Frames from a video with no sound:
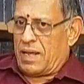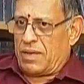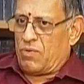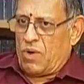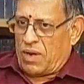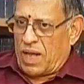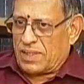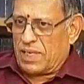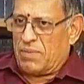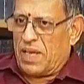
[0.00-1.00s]
You are
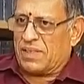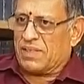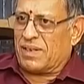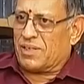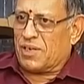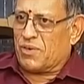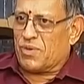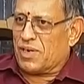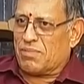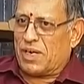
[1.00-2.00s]
asking me as a chartered accountant,